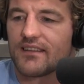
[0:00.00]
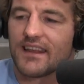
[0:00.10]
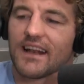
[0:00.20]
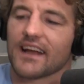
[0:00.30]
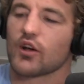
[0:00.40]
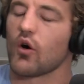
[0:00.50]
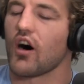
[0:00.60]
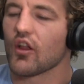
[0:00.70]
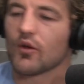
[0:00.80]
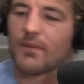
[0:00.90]
then I go
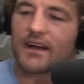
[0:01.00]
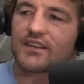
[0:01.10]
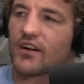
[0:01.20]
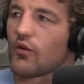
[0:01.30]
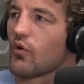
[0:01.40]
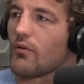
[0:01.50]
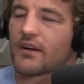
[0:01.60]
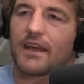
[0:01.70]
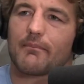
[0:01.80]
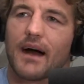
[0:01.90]
all the way back to, well,
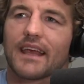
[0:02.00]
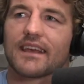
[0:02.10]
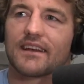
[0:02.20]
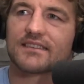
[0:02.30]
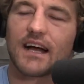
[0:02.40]
okay, my kids.